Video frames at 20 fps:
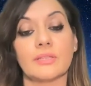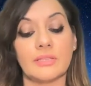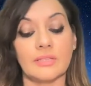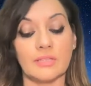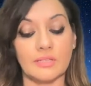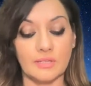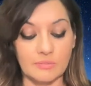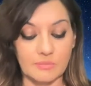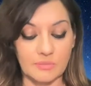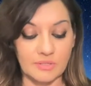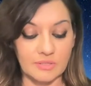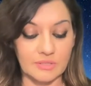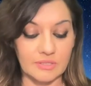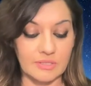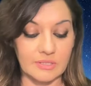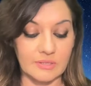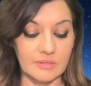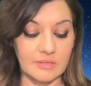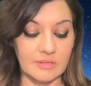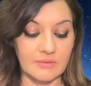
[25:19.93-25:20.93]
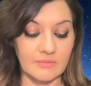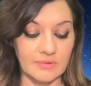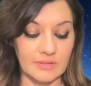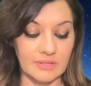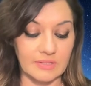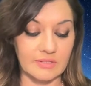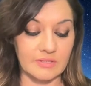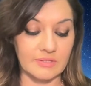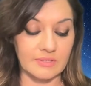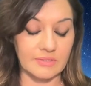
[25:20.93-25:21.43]
in the community
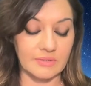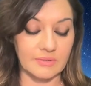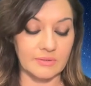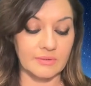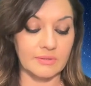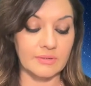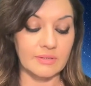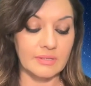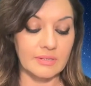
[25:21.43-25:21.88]
event, so